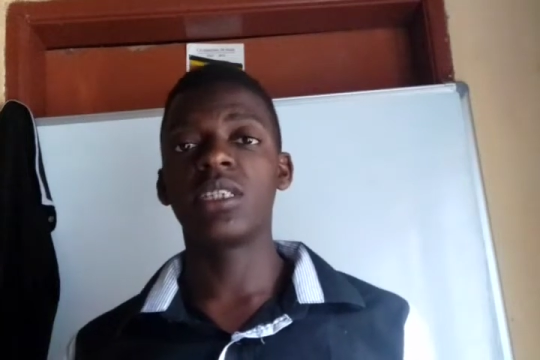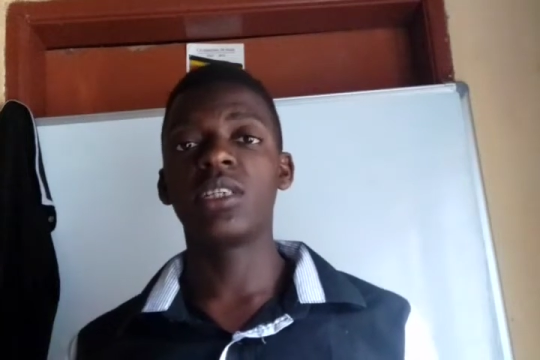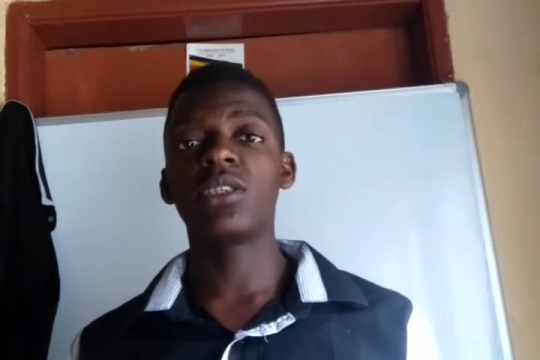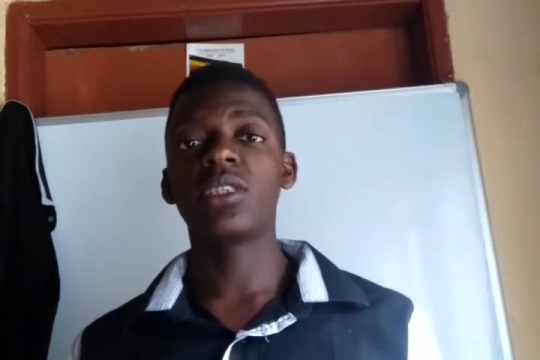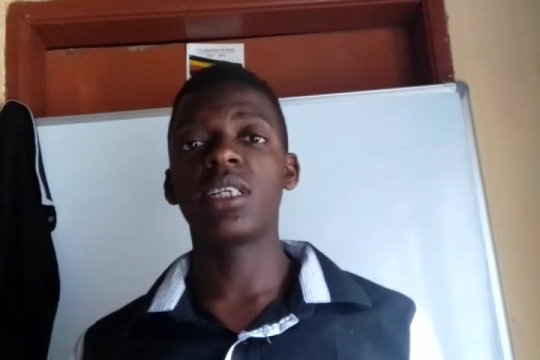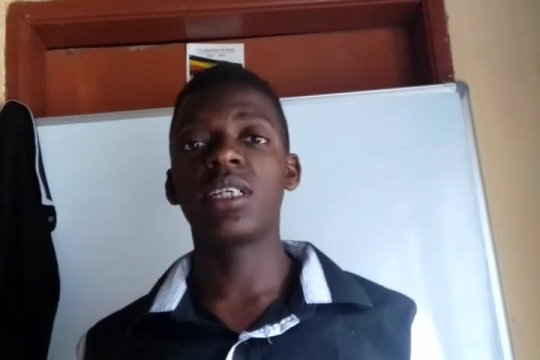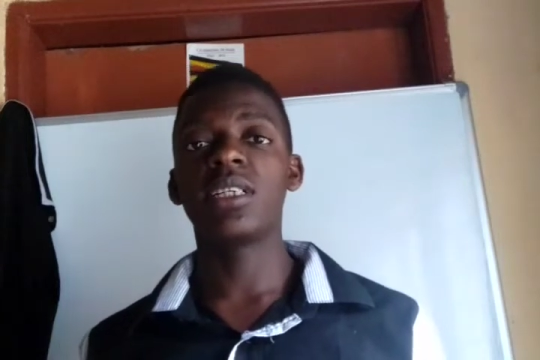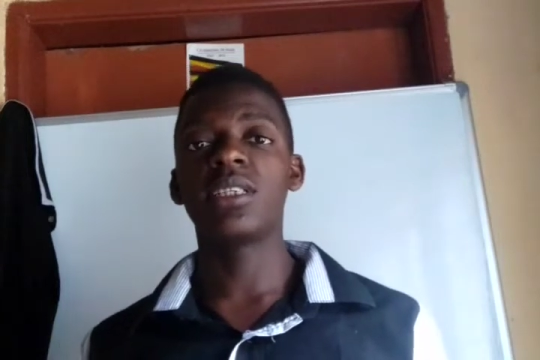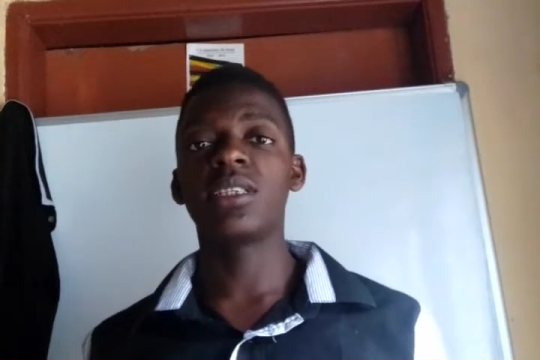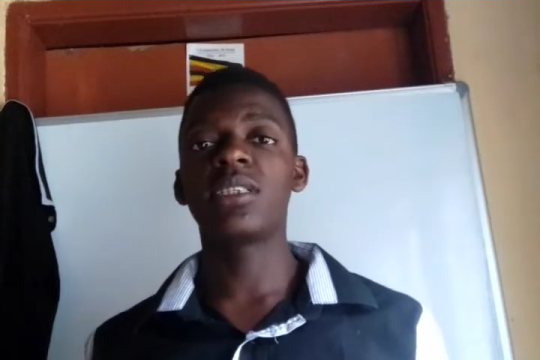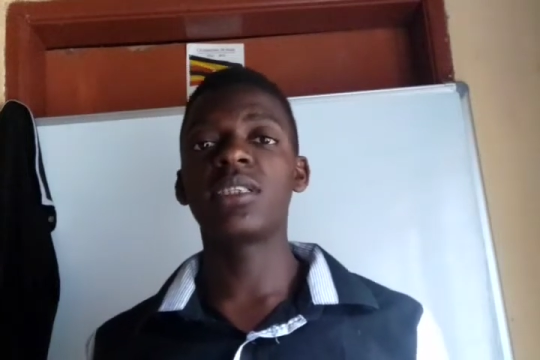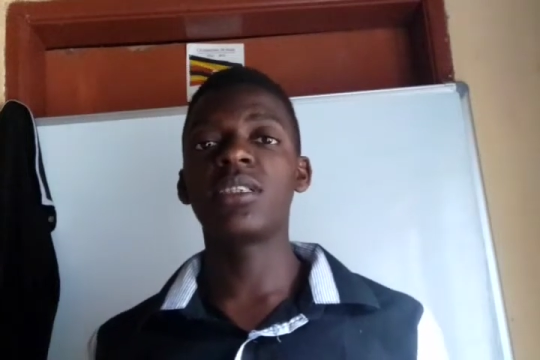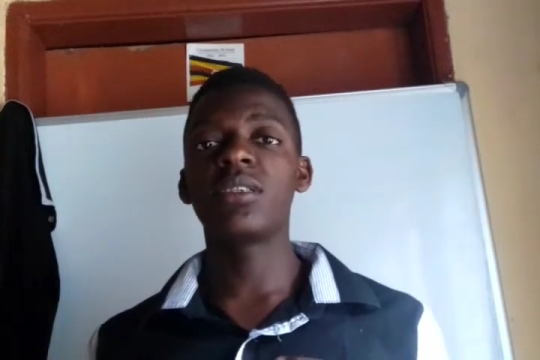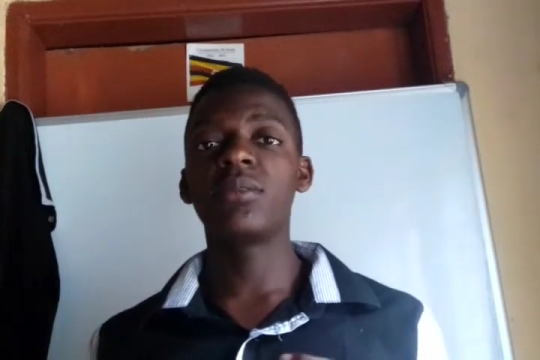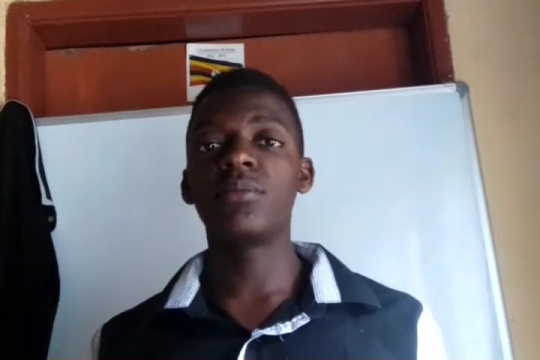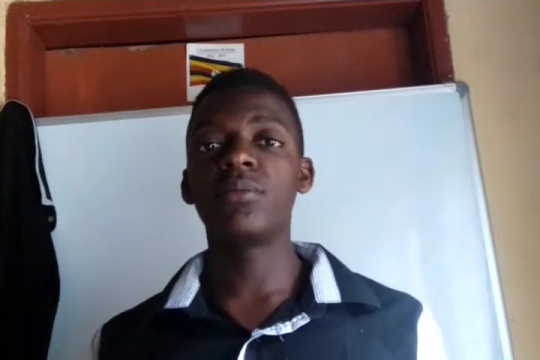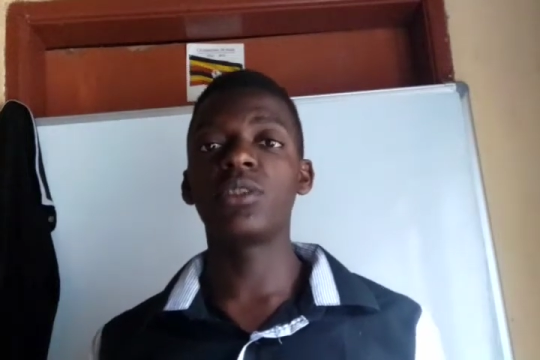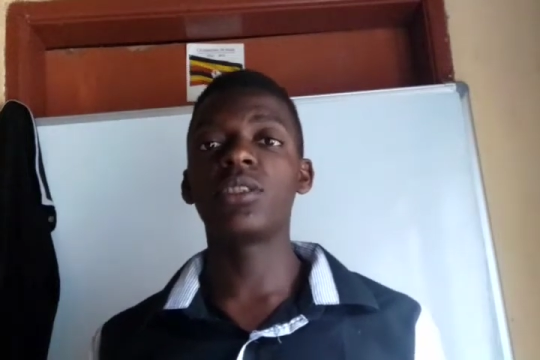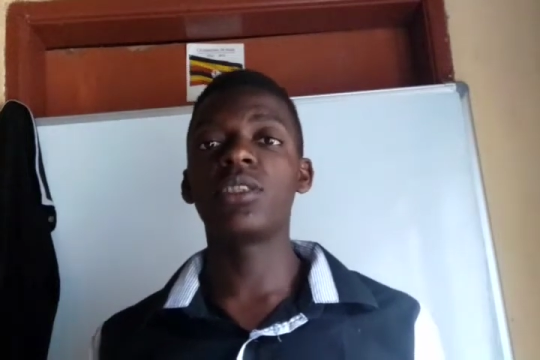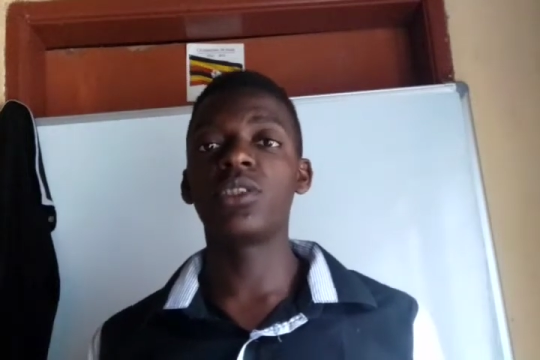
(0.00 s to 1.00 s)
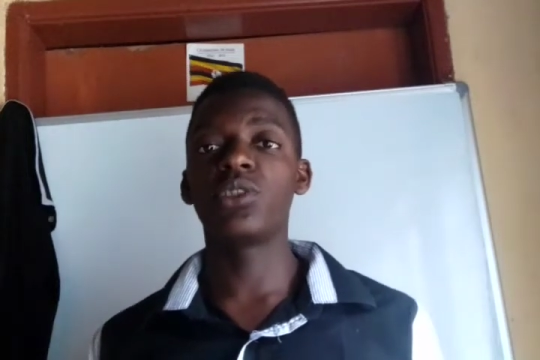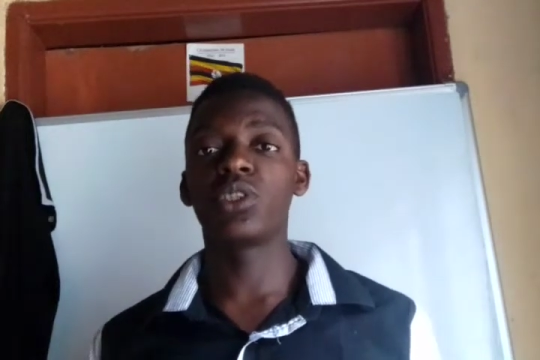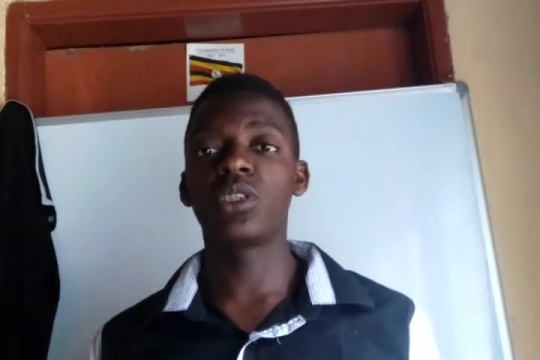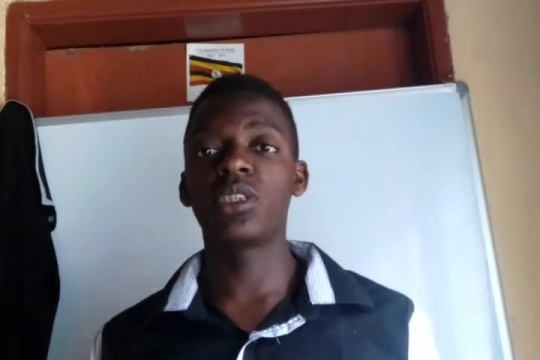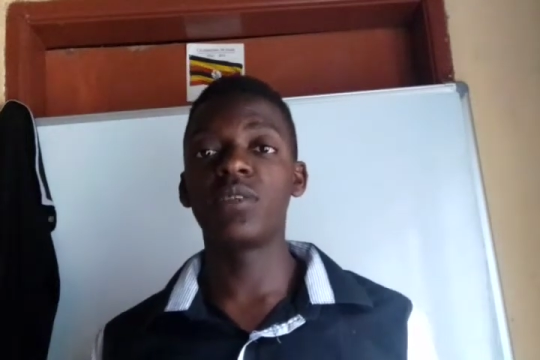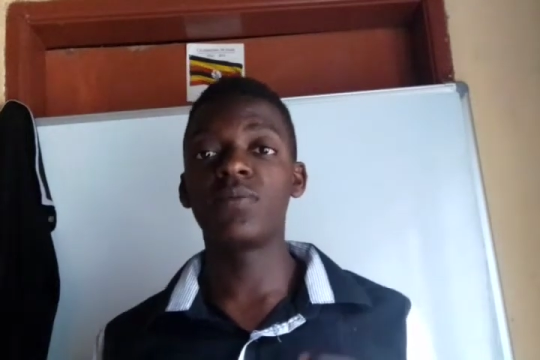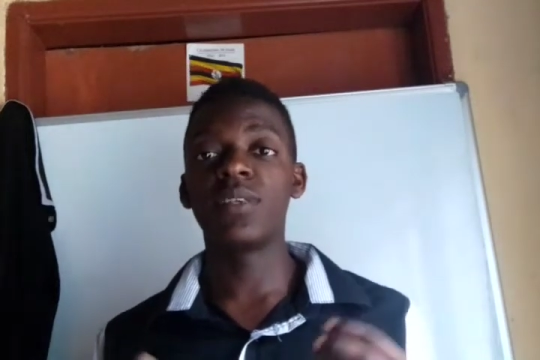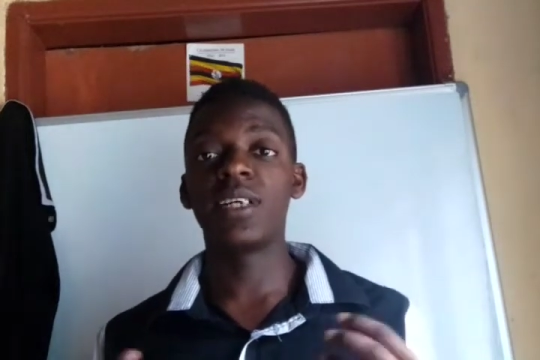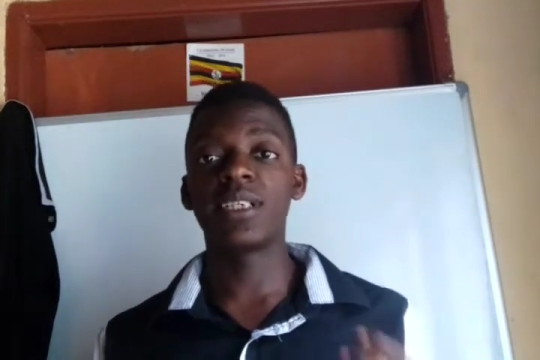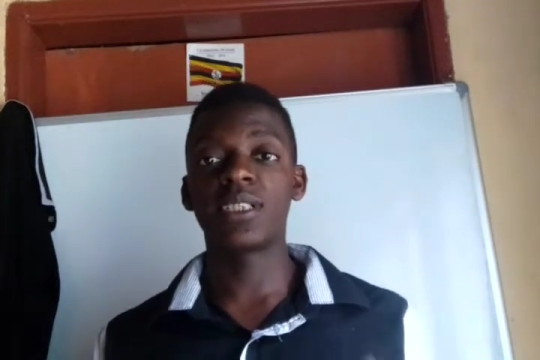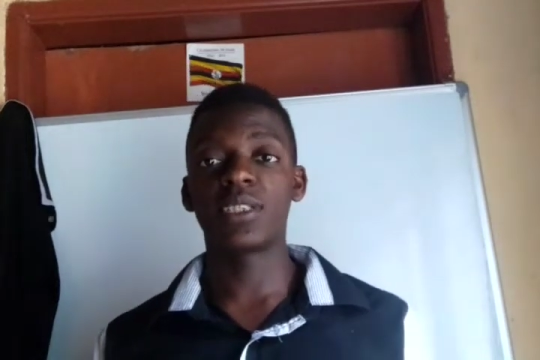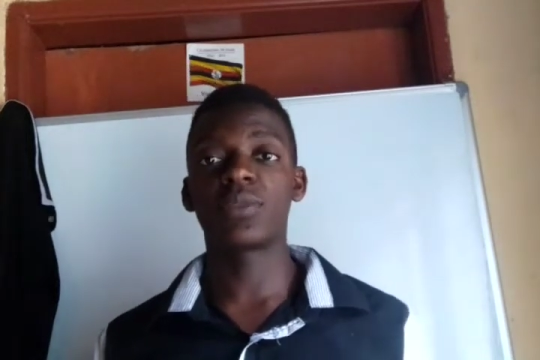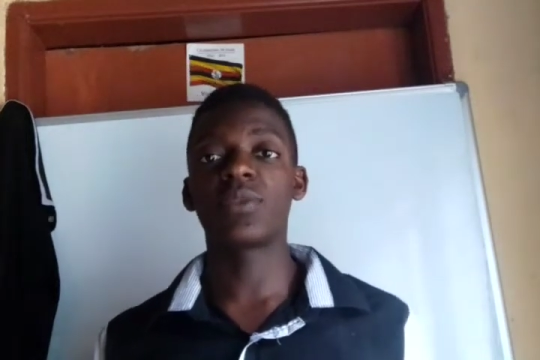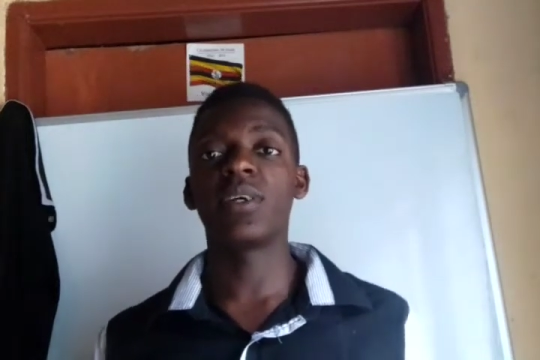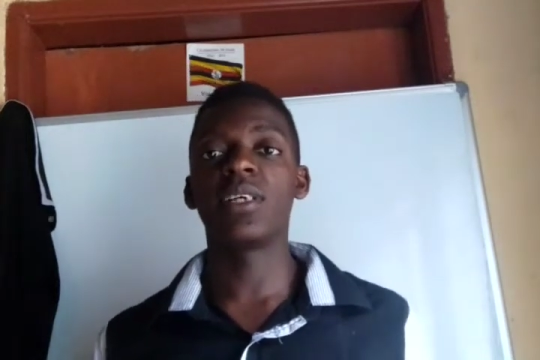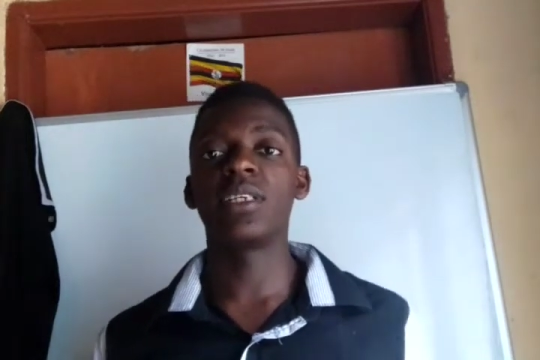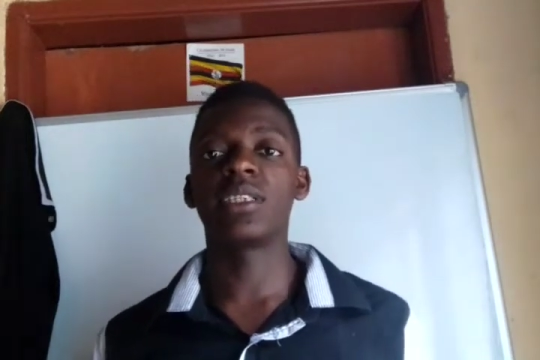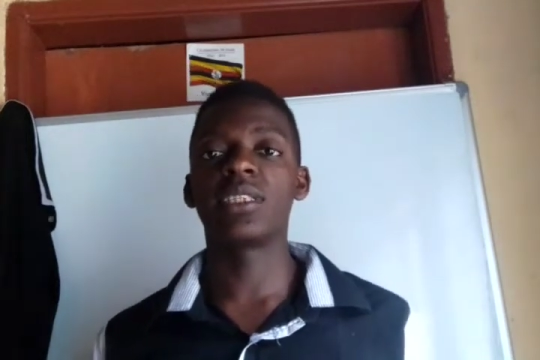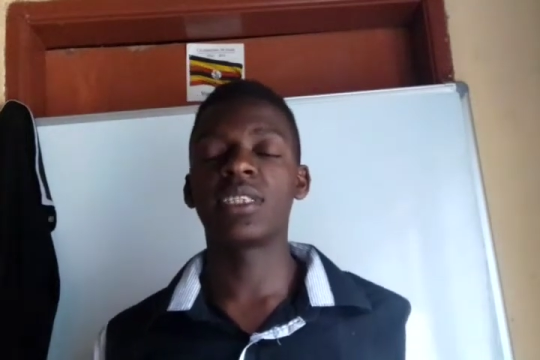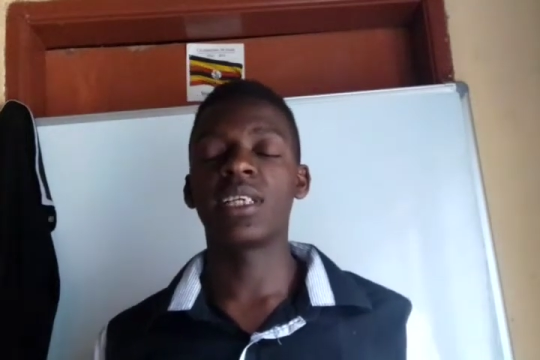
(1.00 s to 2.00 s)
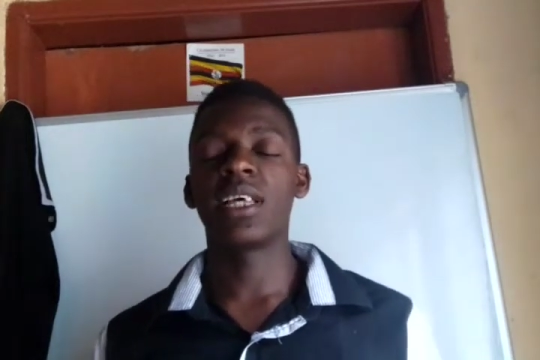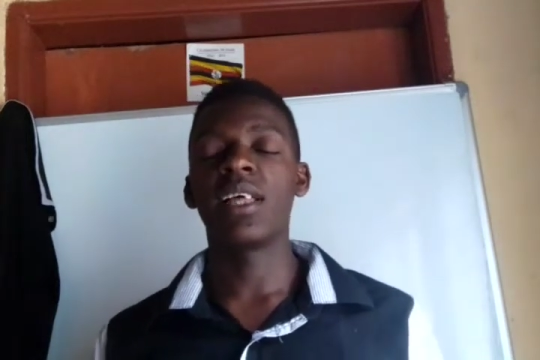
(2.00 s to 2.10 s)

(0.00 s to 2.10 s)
those are the systems which receive the stress.